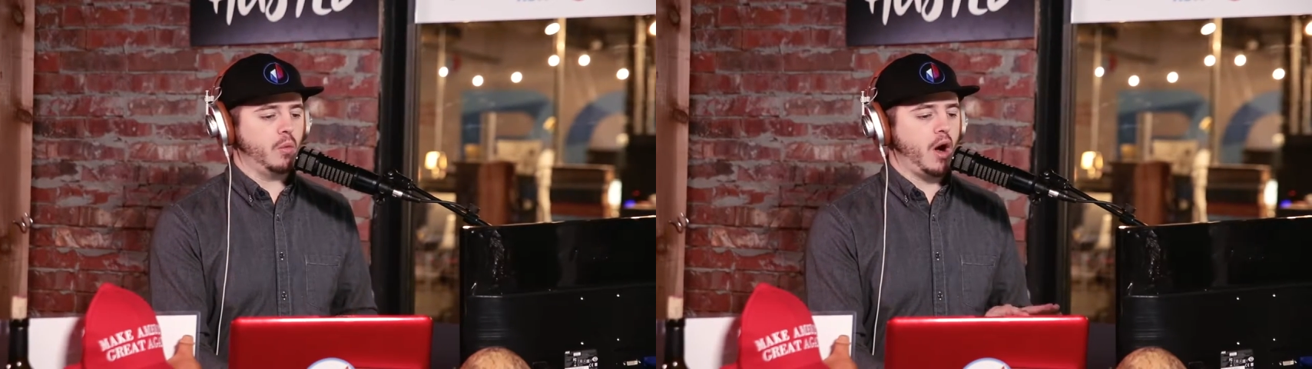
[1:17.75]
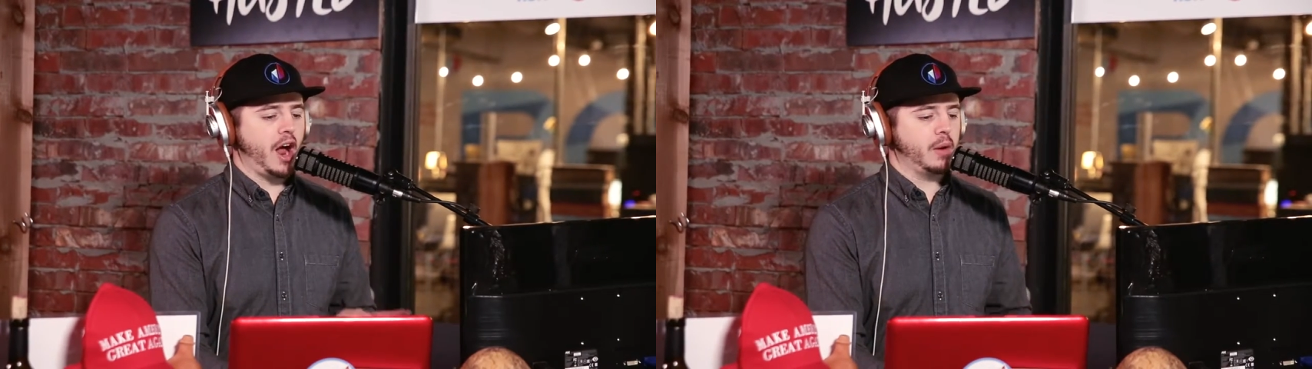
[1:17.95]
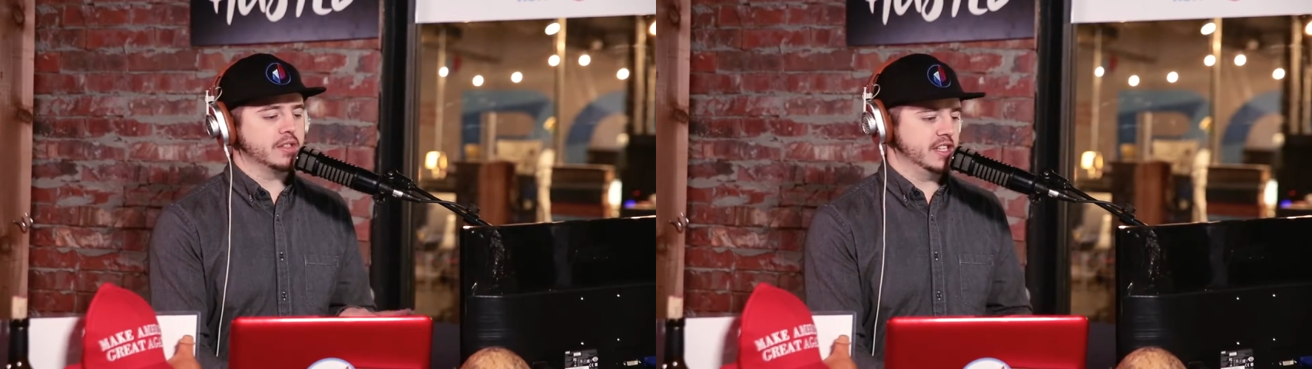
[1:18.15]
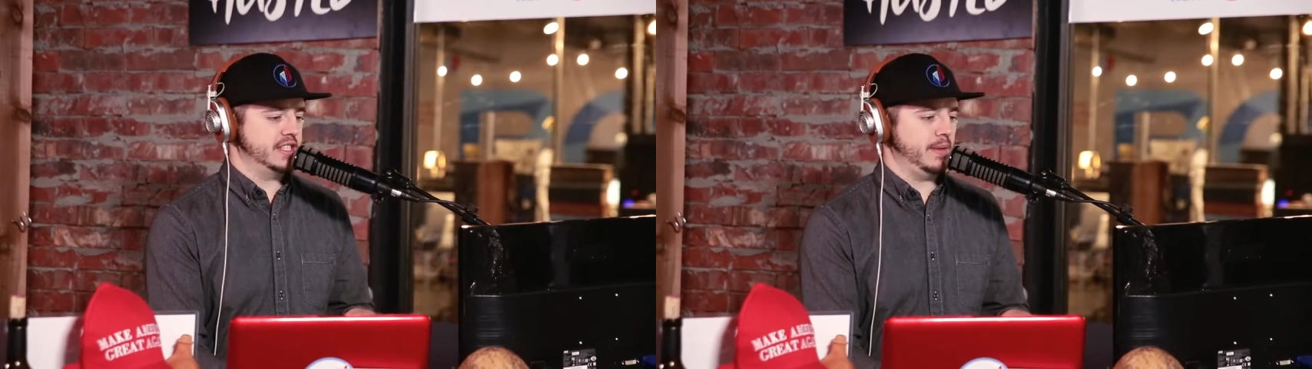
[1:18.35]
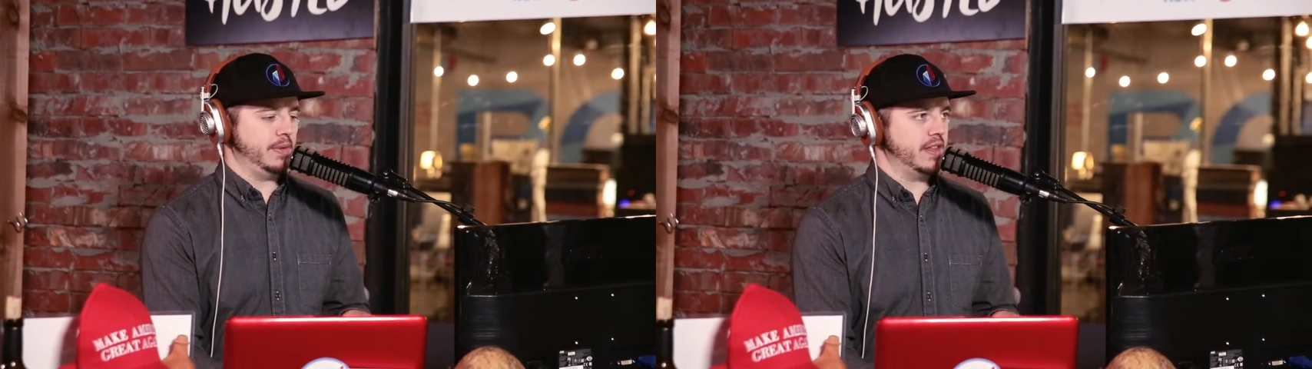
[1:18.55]
why was
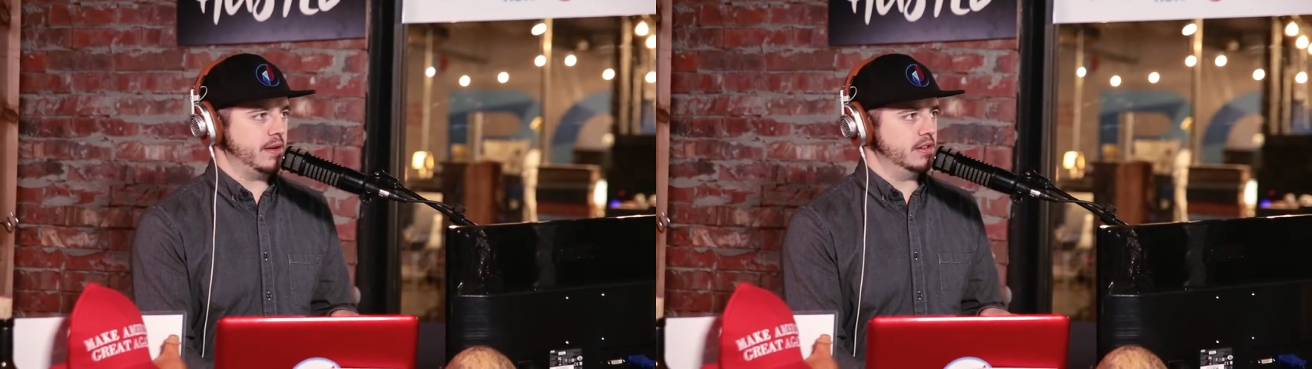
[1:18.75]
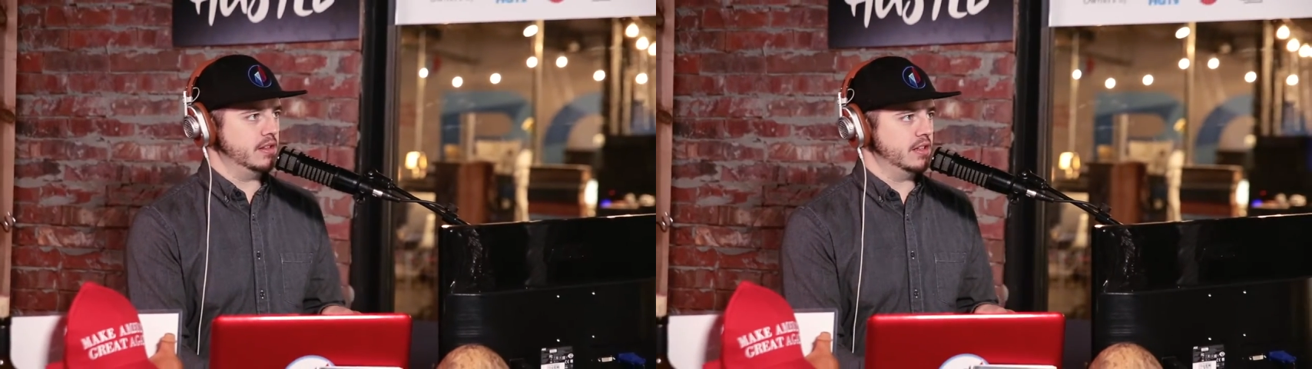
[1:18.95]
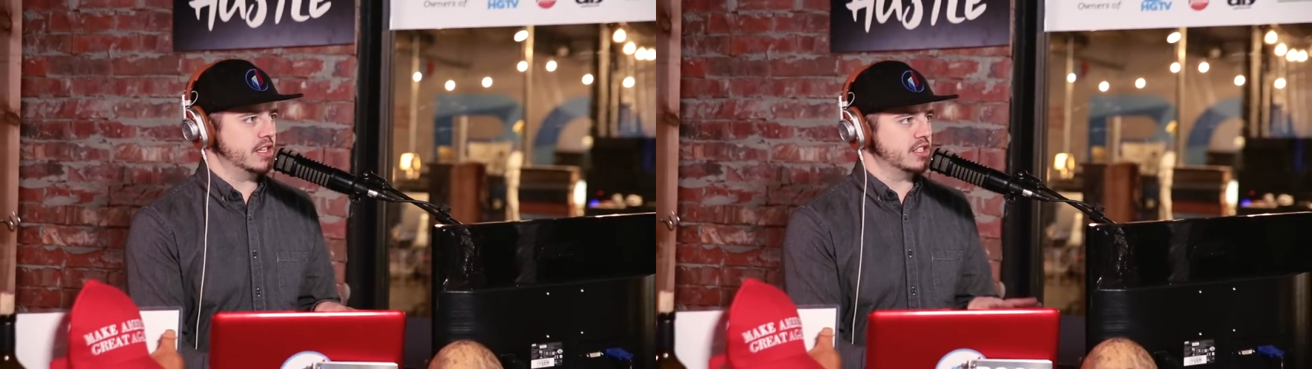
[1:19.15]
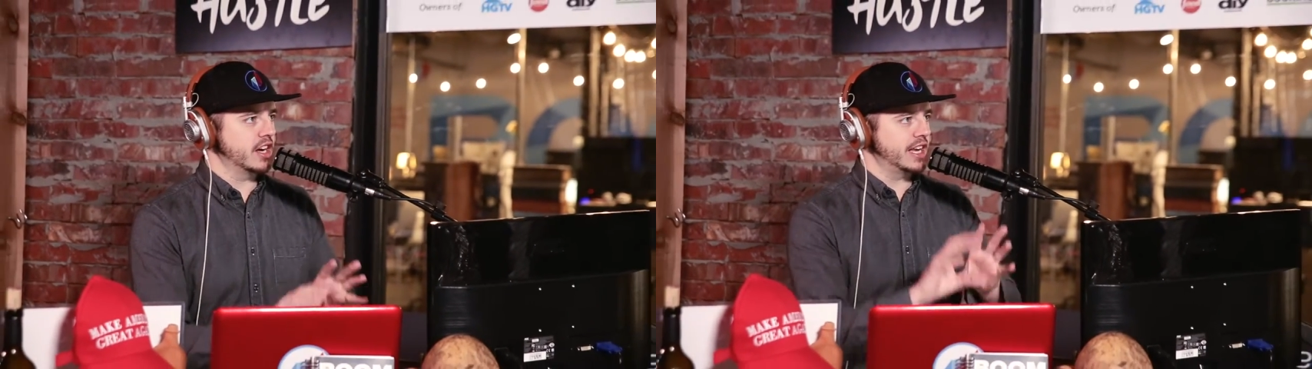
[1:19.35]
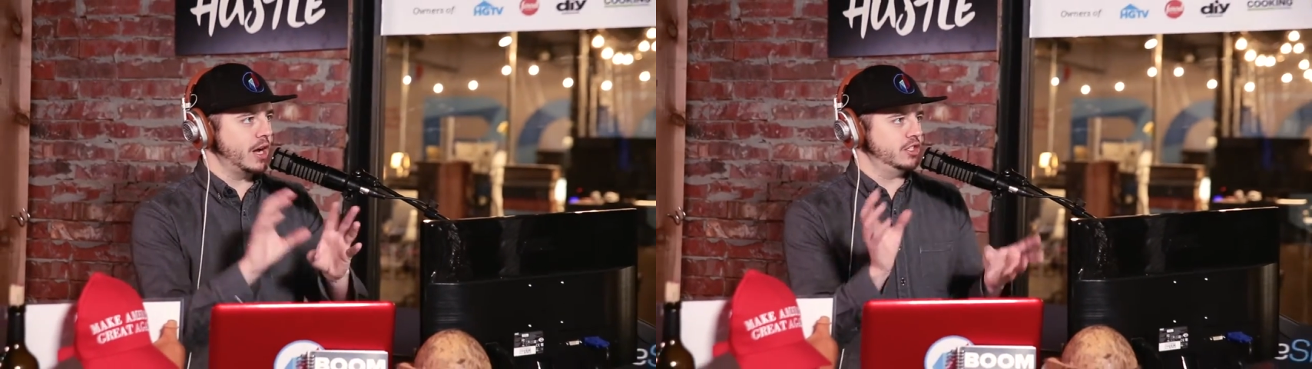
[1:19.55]
this something that that
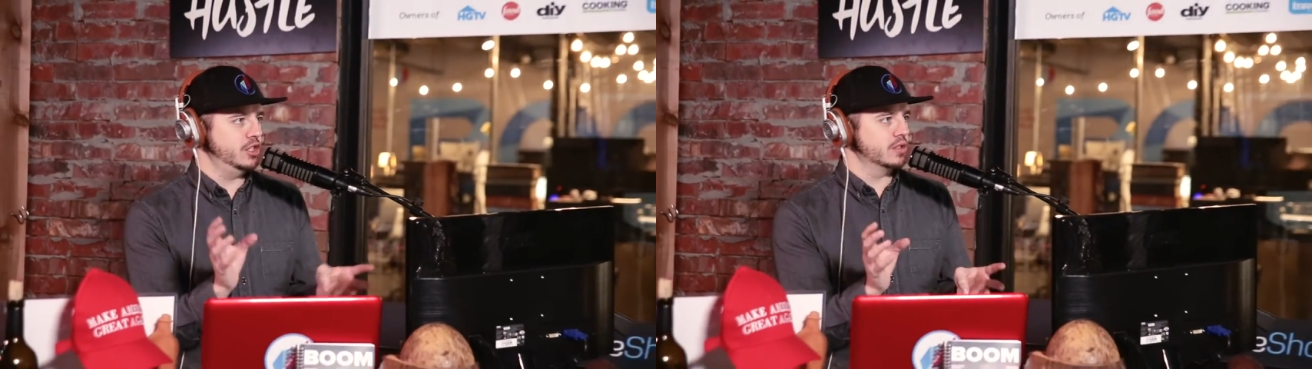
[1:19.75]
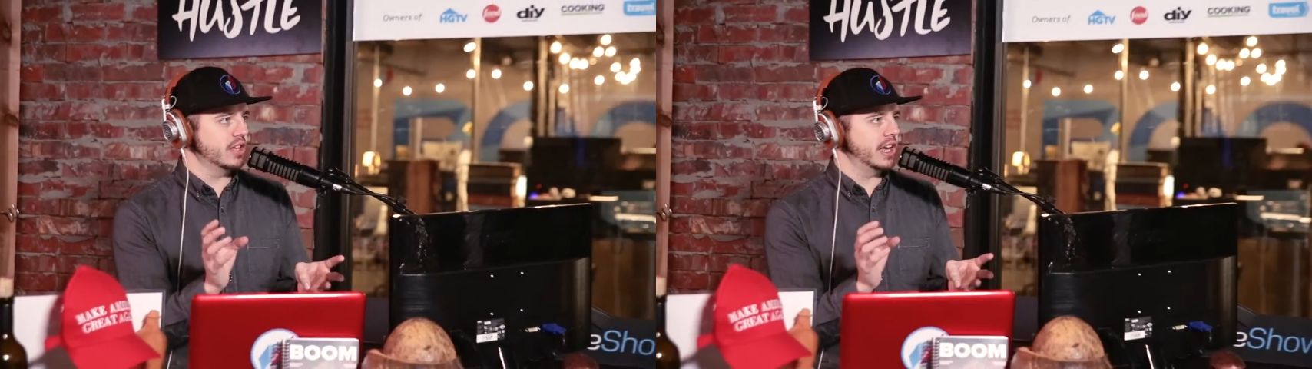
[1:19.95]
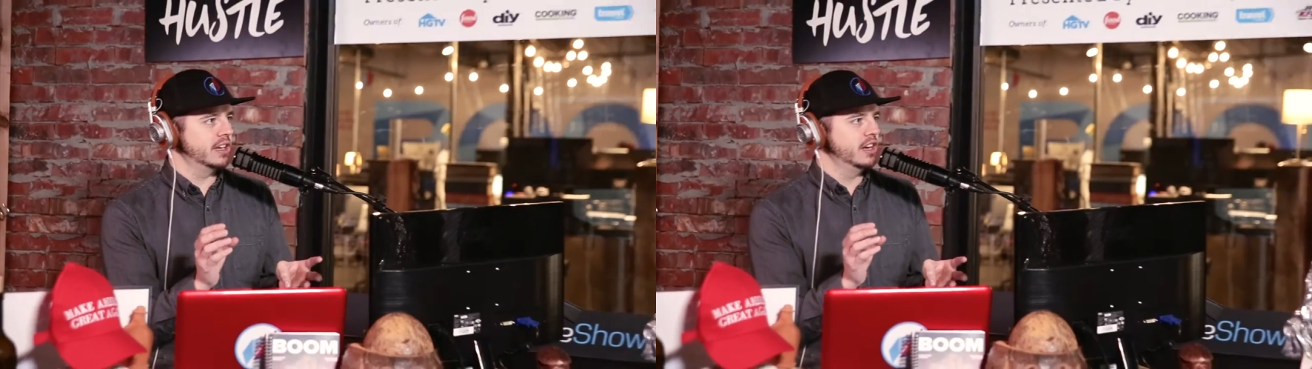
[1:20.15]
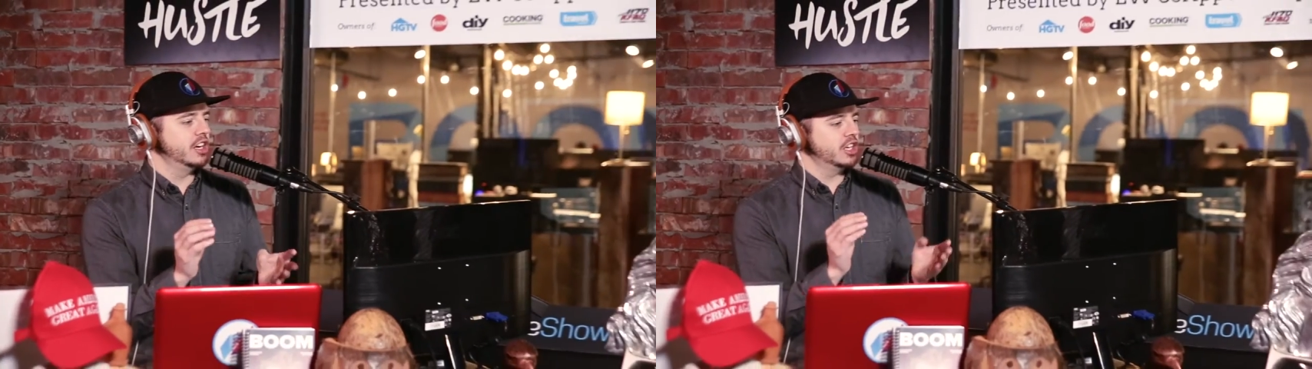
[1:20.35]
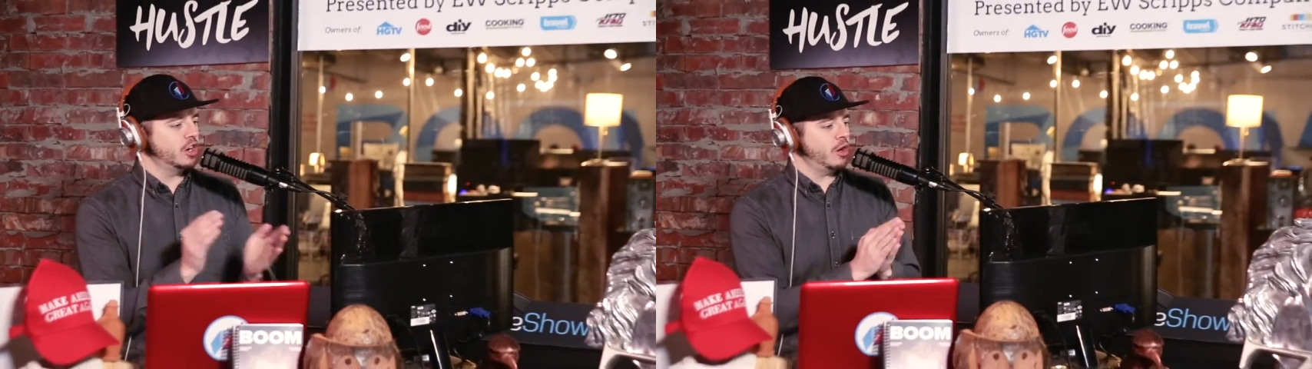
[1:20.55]
stuck out to you as like,
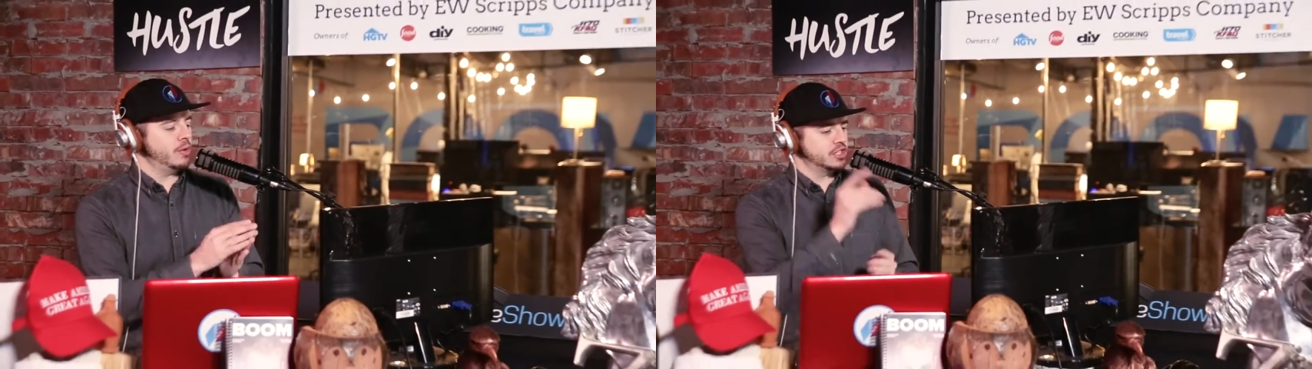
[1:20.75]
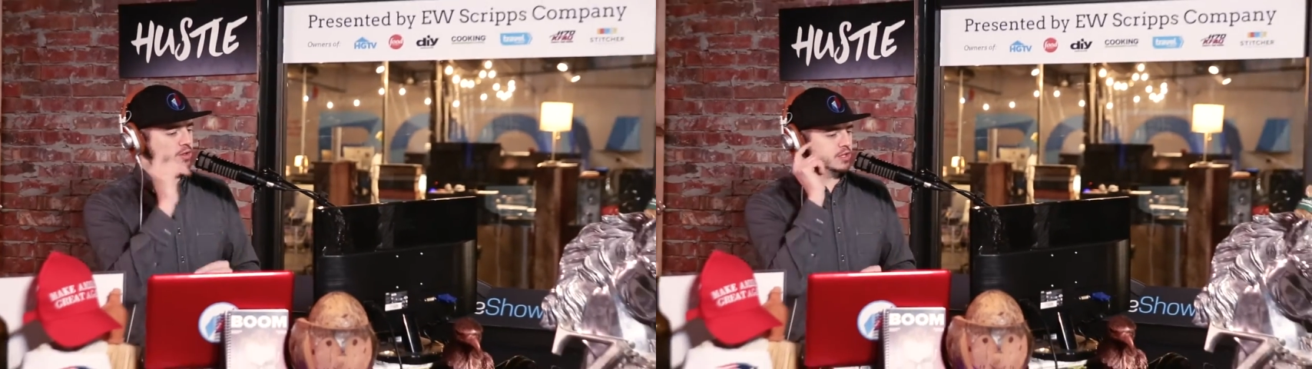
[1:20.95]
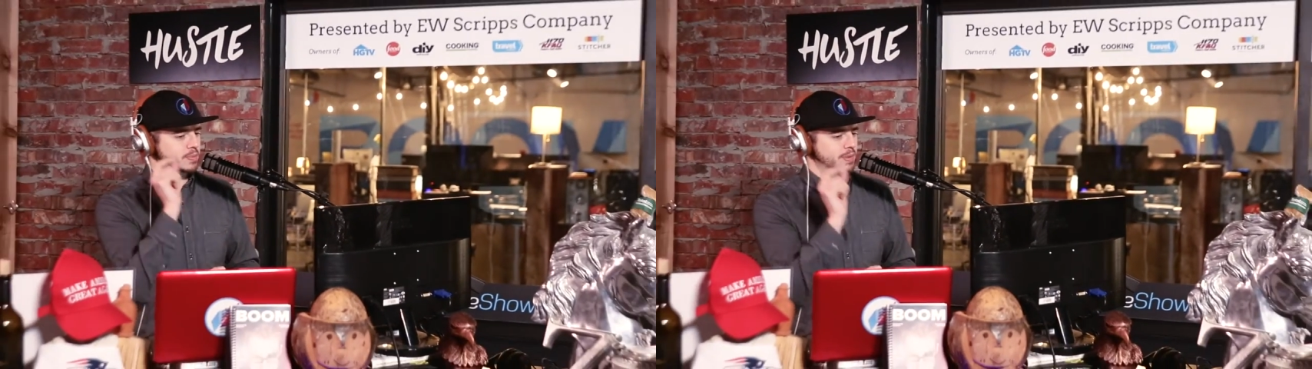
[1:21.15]
you know what, we should do a